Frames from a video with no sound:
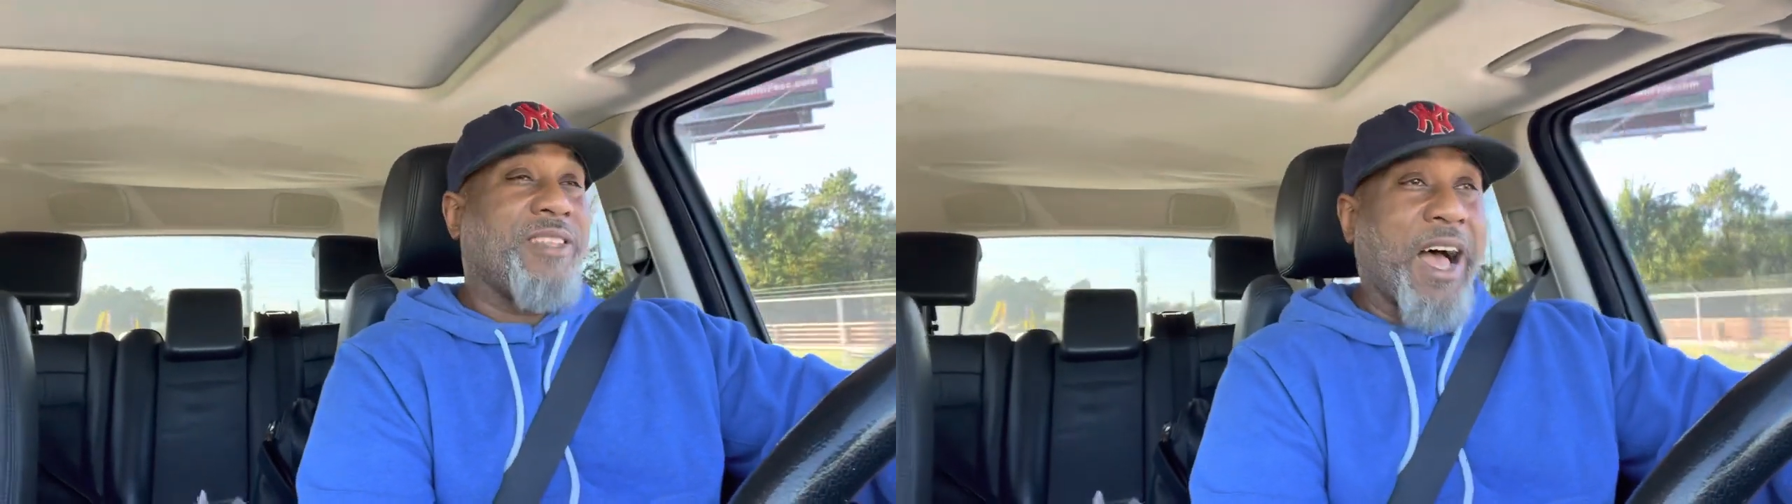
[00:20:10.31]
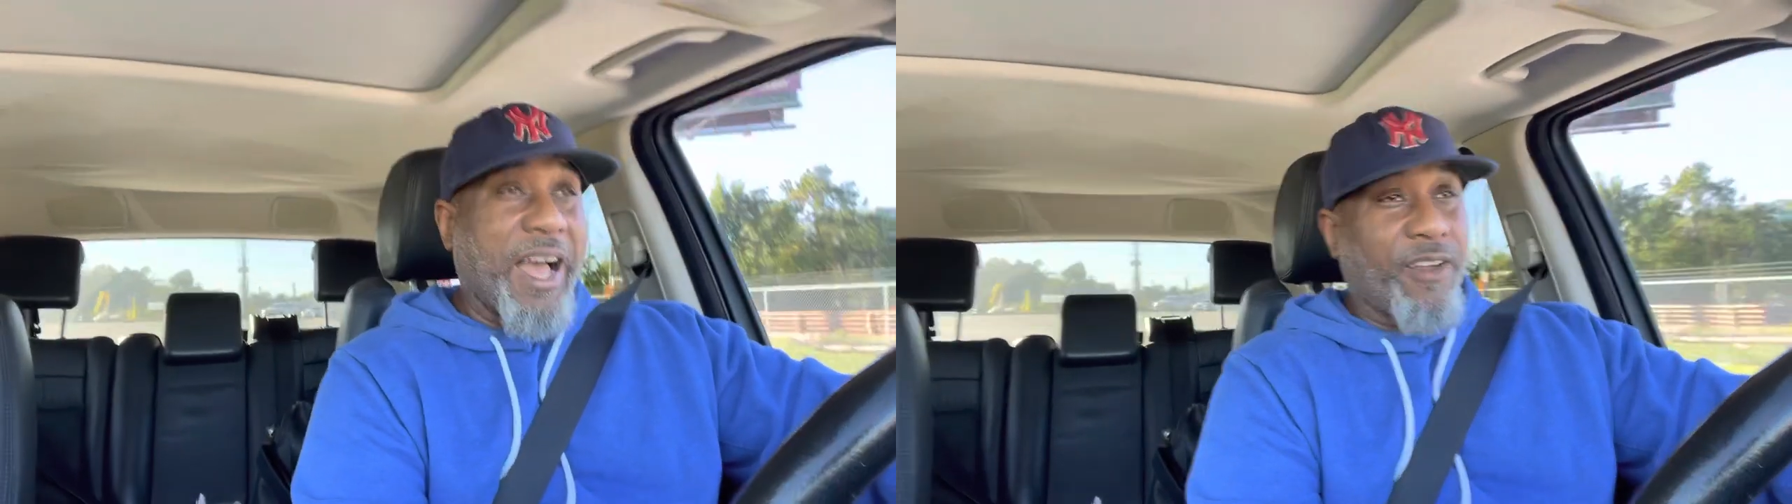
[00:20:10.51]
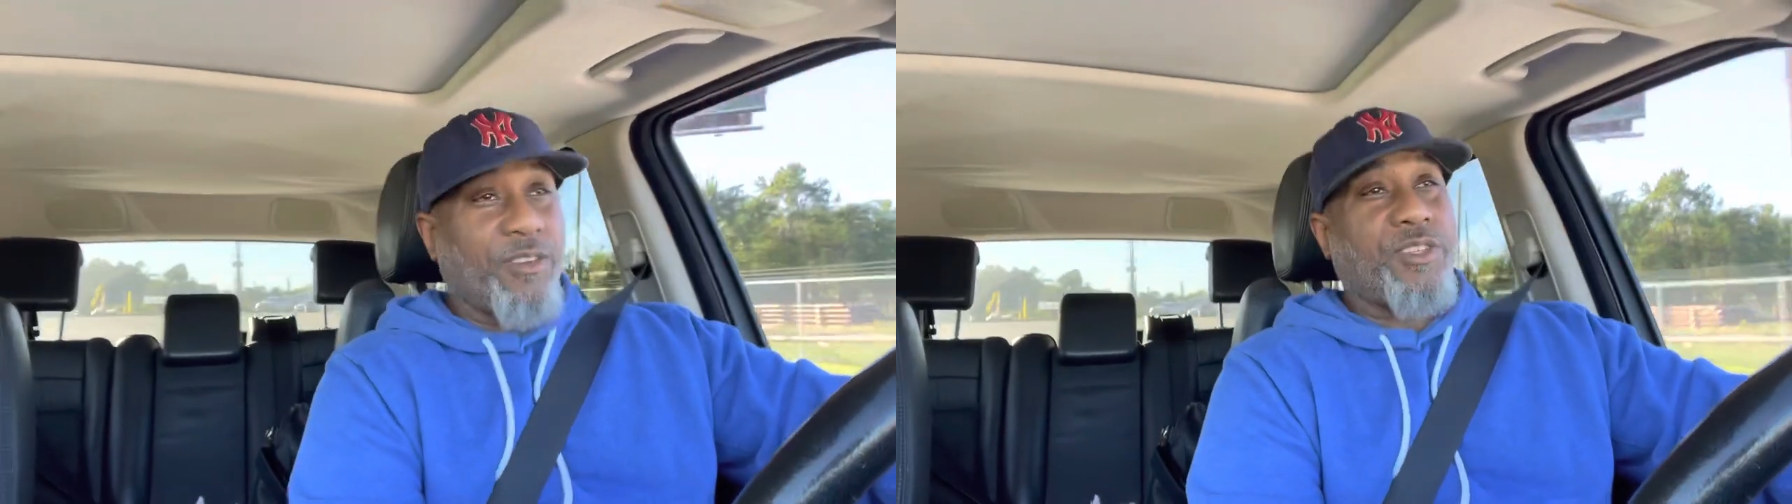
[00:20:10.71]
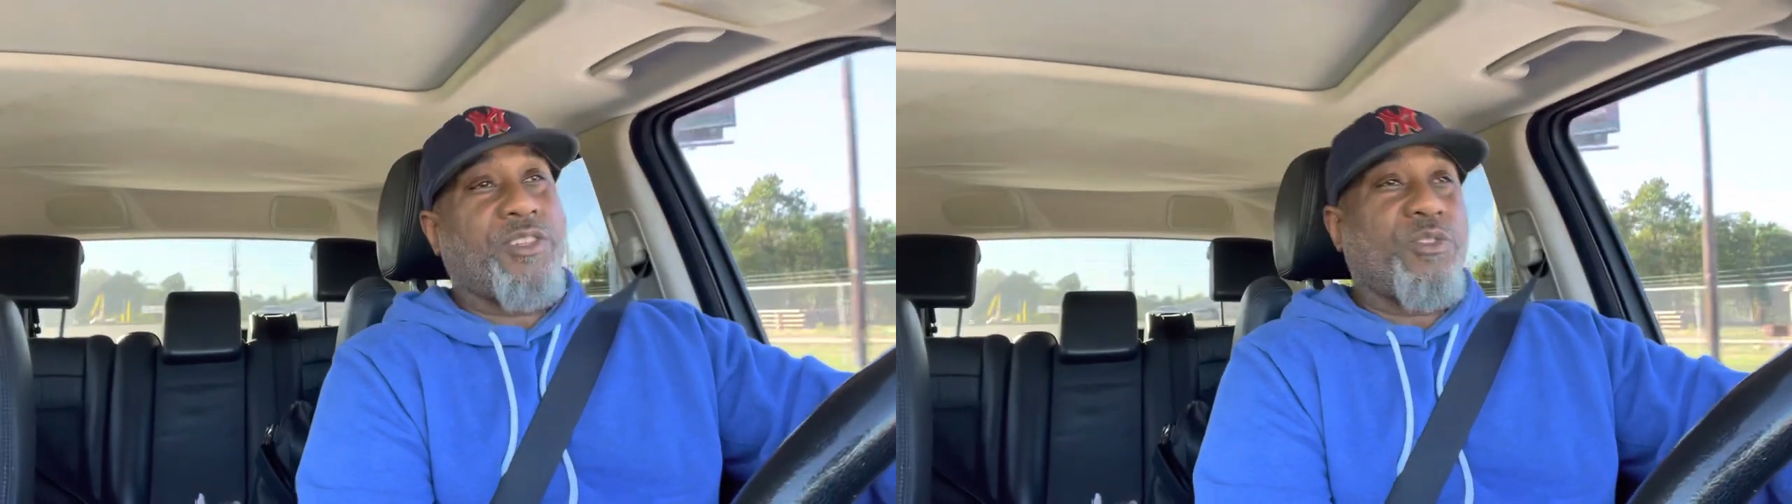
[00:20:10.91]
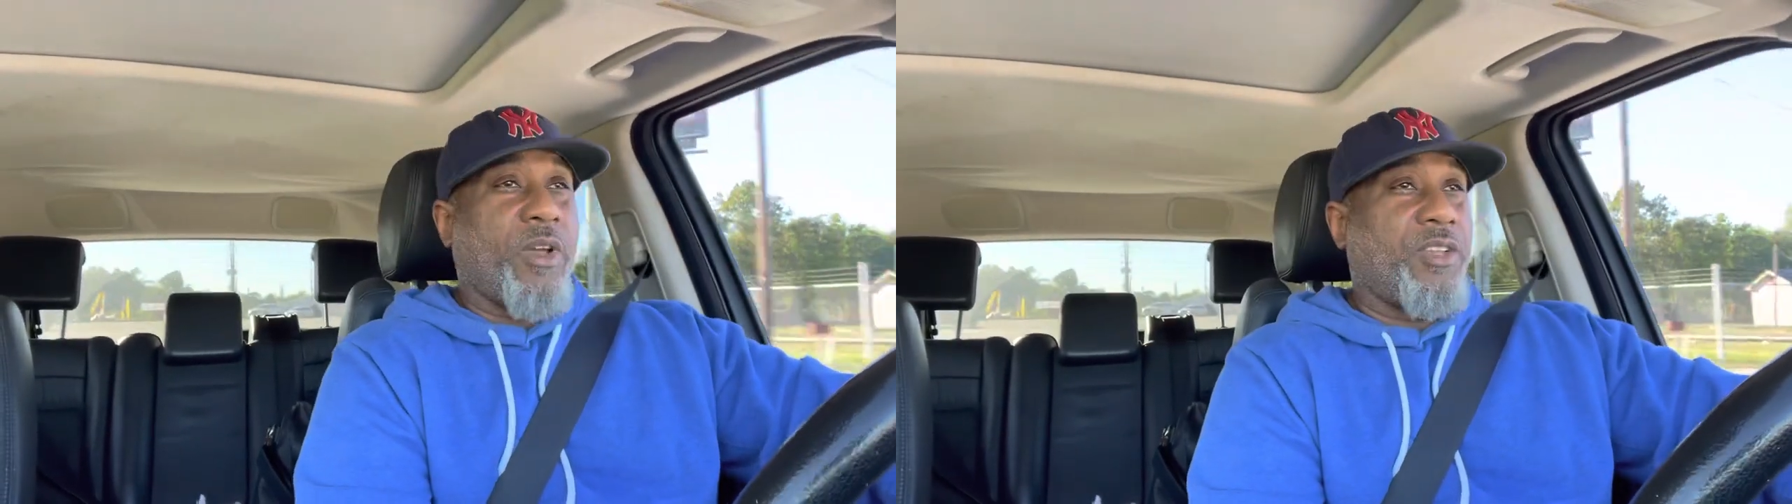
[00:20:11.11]
dire
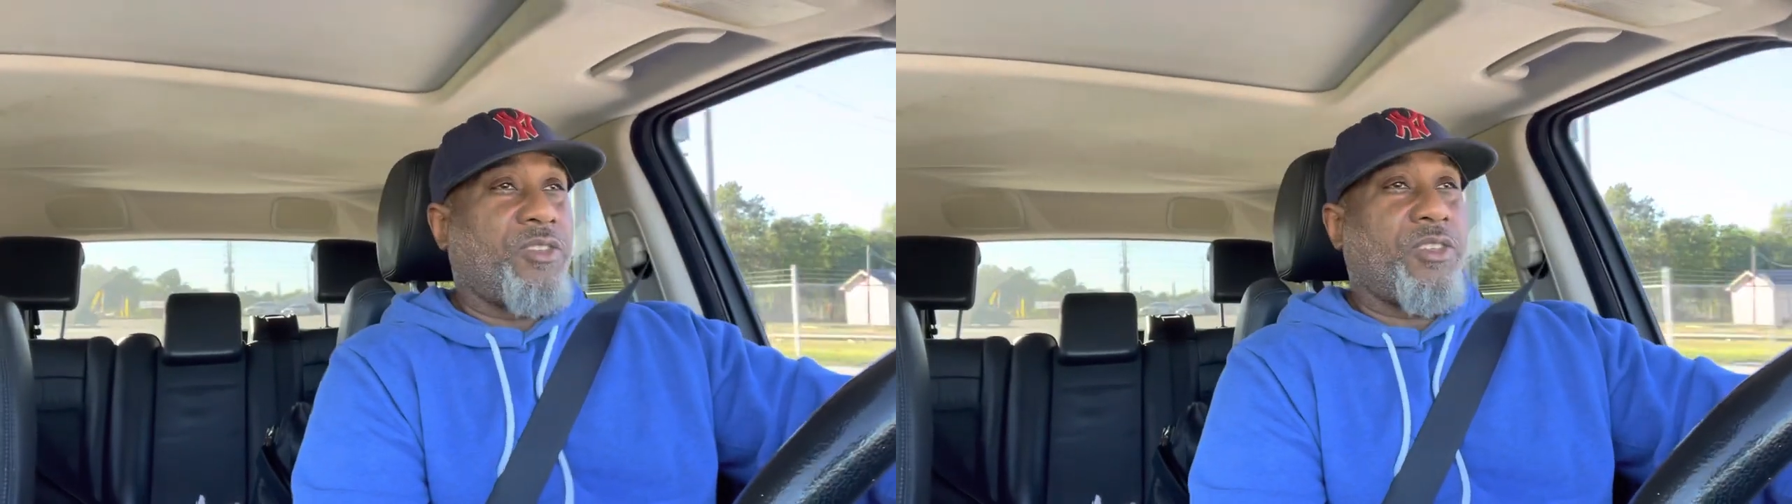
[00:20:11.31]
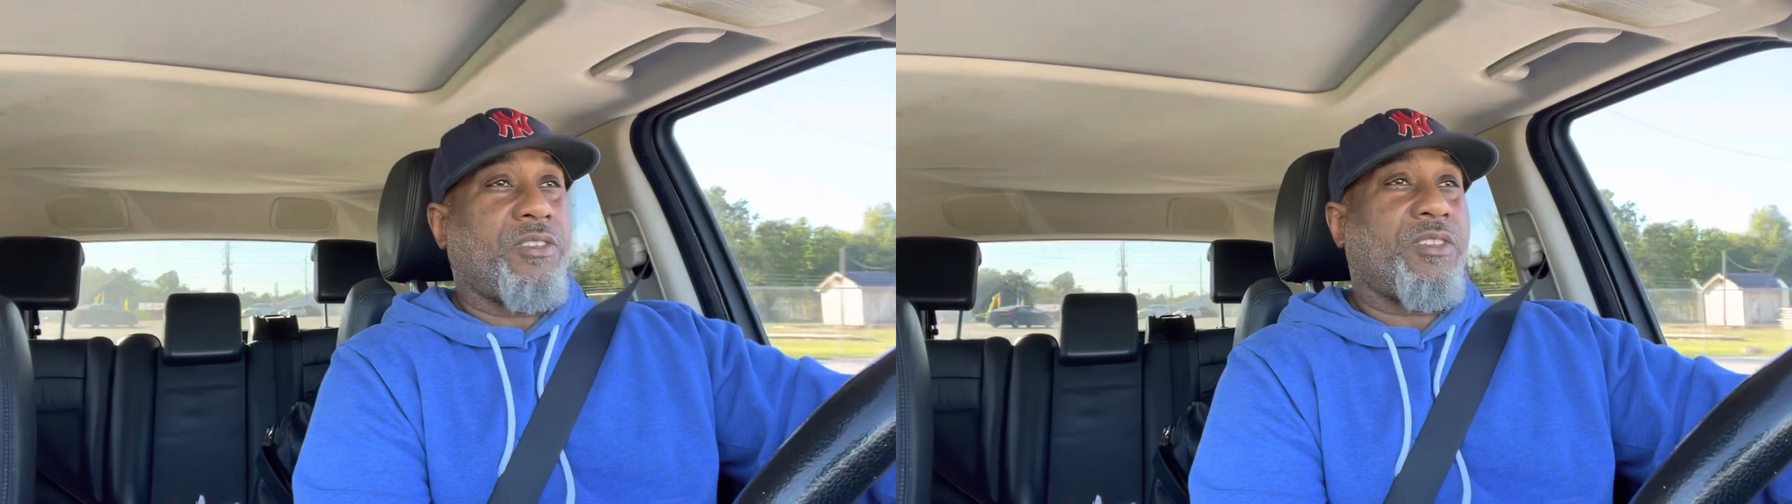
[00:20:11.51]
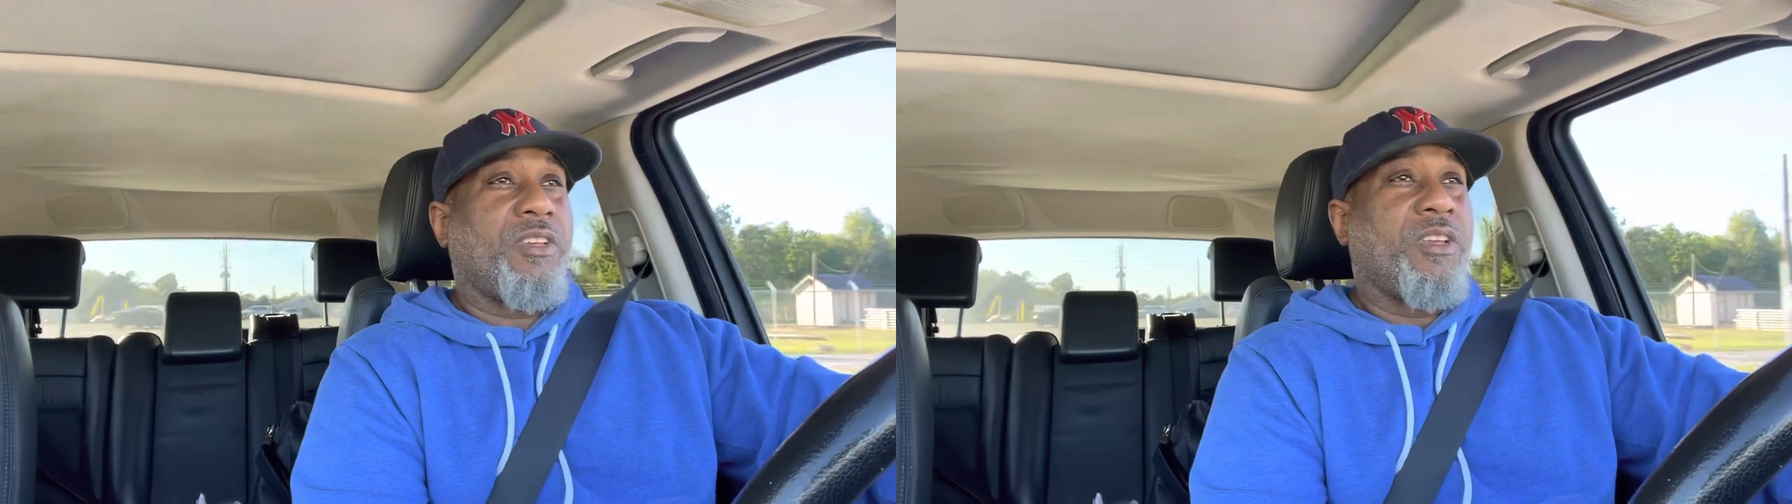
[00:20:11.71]
situations